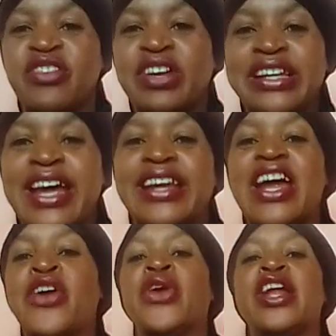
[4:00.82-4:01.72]
even get
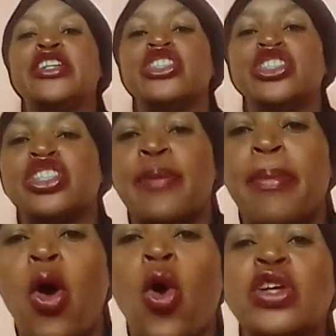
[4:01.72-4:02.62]
a
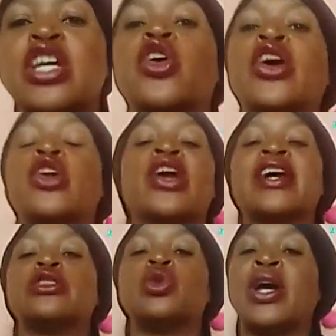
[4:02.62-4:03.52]
relationship, or they don't
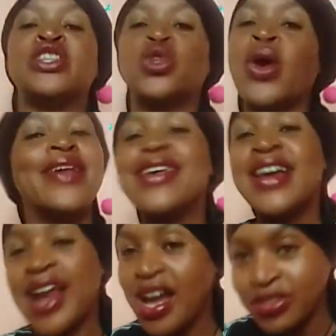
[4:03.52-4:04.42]
get to enjoy
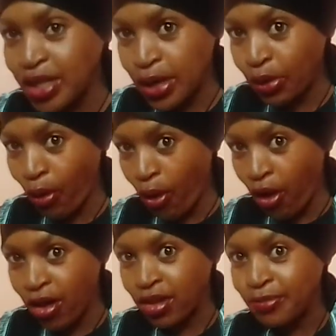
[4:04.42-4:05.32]
their lives at
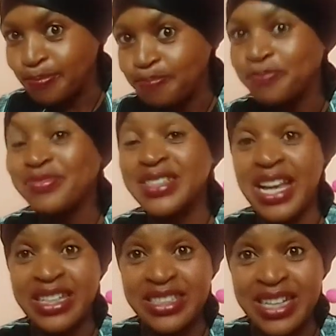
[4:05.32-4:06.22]
all.
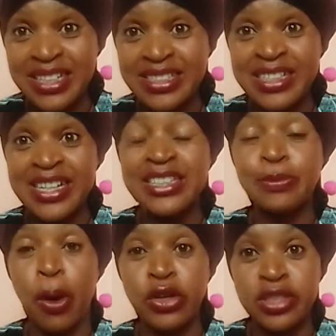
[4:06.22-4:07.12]
Yes, guys, it
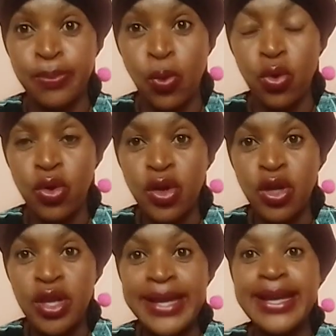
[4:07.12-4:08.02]
is possible.
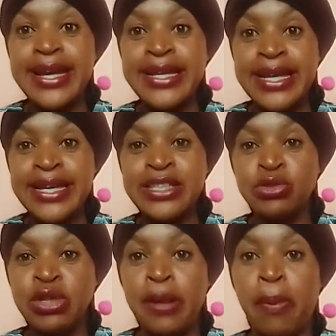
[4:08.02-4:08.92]
It
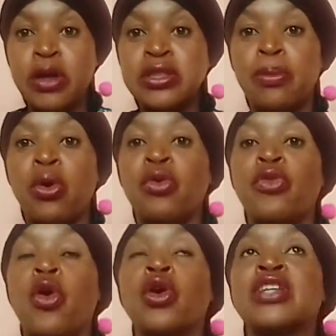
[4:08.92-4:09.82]
is really possible
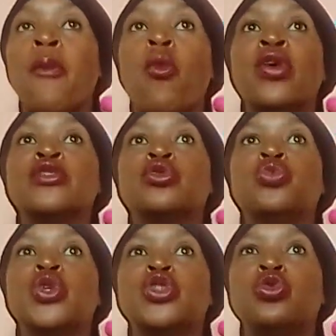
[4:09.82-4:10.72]
for someone to
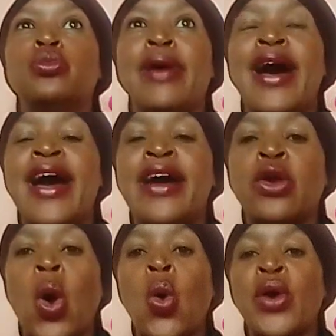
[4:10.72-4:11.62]
wish you bad
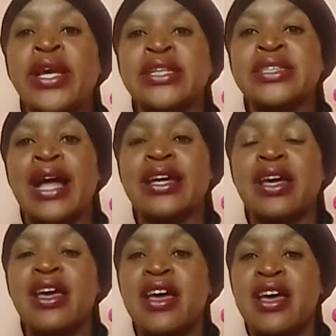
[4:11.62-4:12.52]
always. Like,
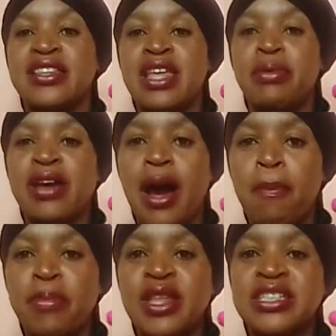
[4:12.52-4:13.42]
they
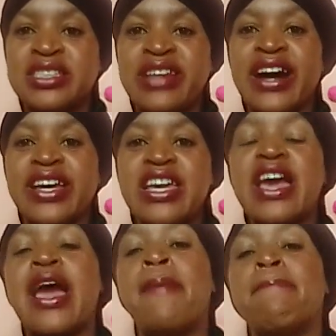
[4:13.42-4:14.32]
become this dark
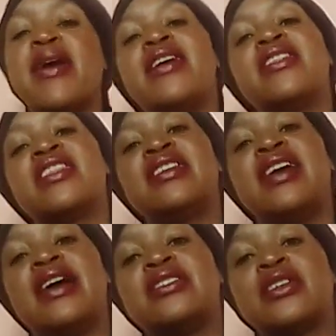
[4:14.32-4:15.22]
empath
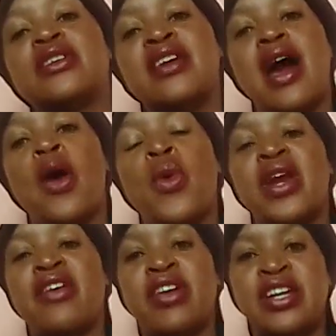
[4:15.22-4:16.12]
that,
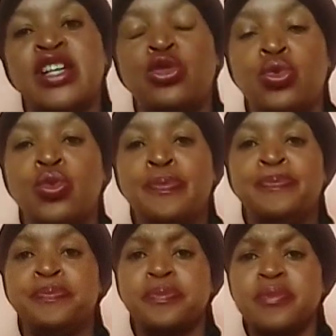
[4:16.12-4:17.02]
whatever they do,
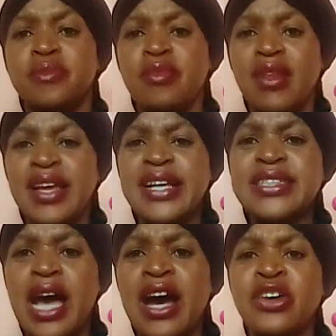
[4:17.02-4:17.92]

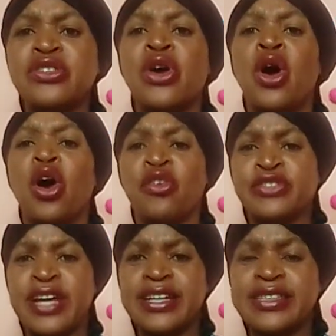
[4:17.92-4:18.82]
it's out
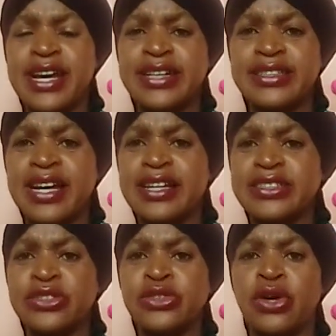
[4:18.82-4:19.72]
of dark side,
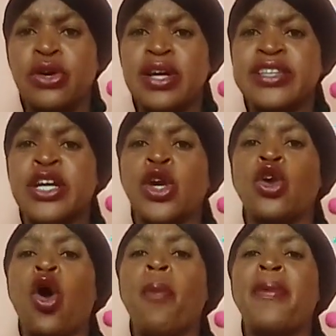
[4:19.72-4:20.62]
guys, They
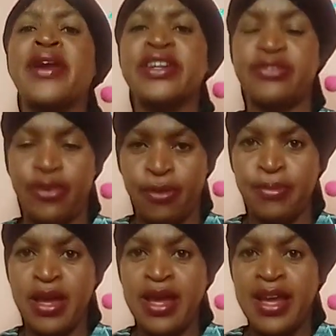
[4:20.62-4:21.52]
don't operate from,
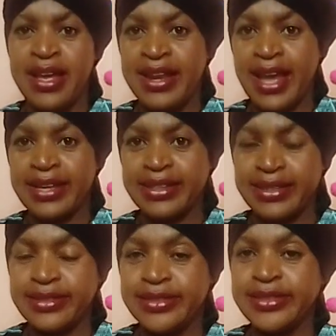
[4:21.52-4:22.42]

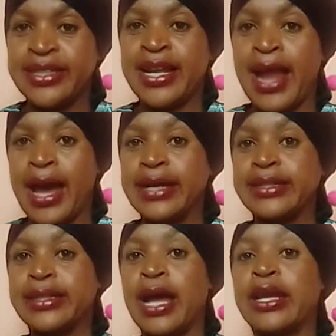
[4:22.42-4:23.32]
like, the
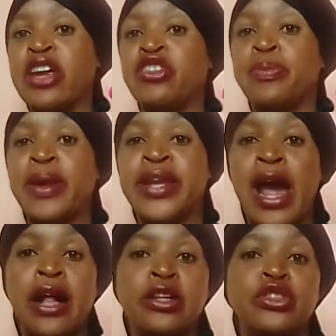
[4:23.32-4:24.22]
light like everybody
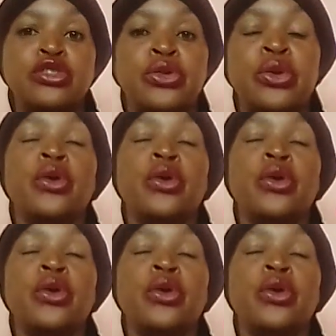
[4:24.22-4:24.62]
else,